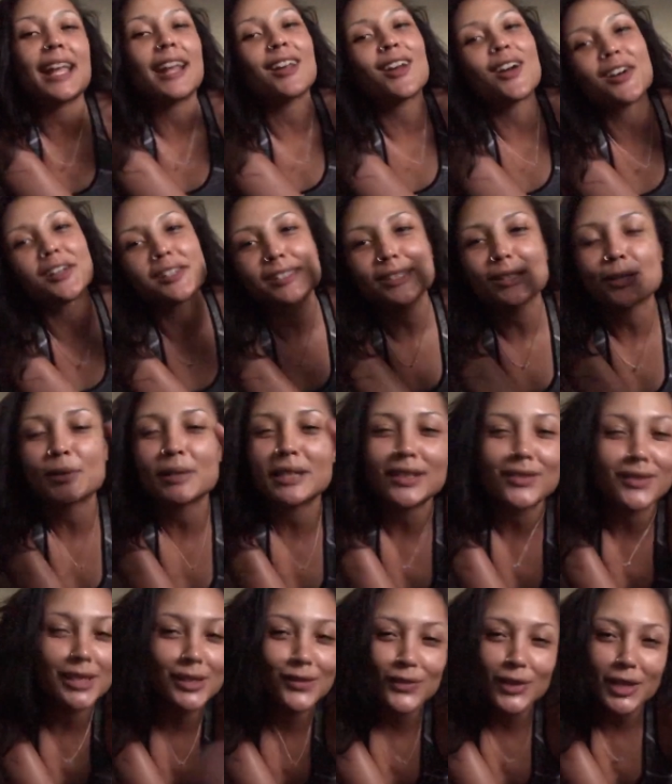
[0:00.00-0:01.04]
and also
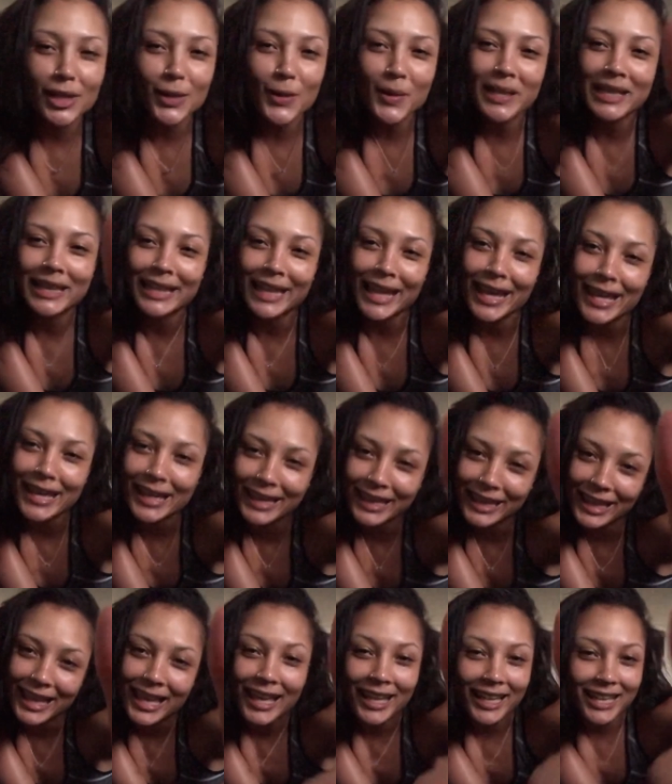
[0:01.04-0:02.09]
give this video a
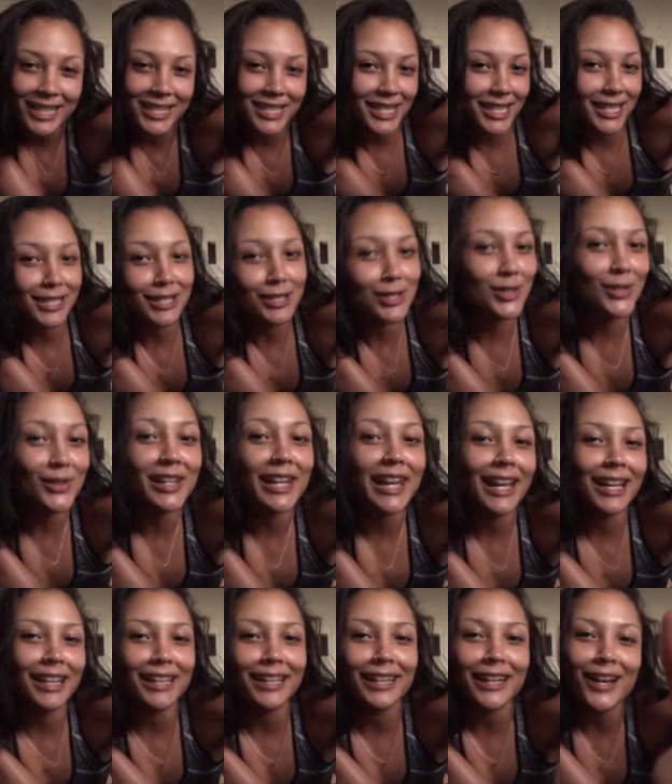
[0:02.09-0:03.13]
like because you enjoy
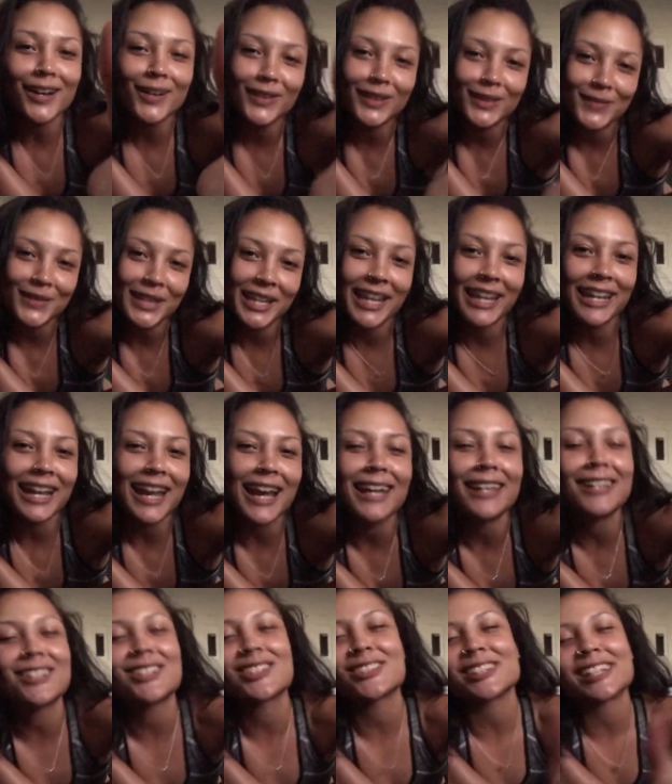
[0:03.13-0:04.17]
hanging out with me and I
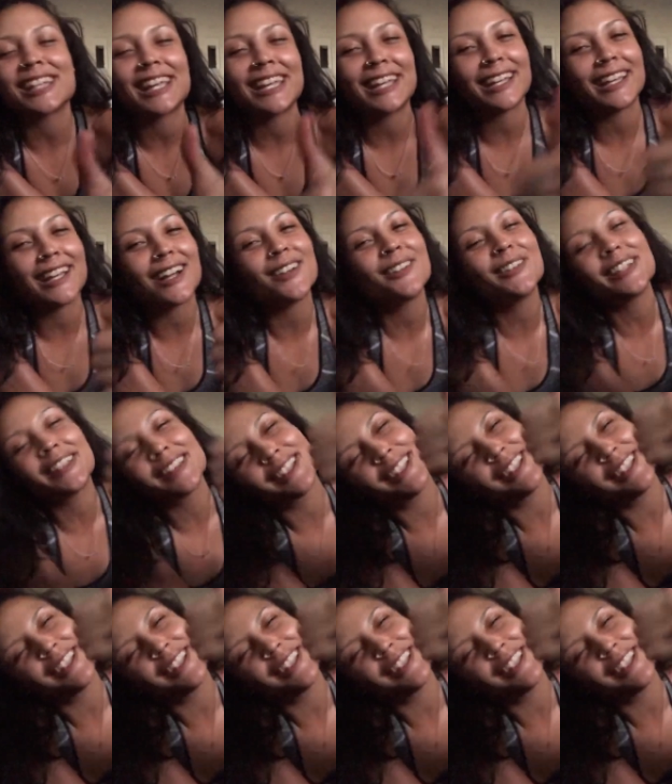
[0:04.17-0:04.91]
enjoy hanging out with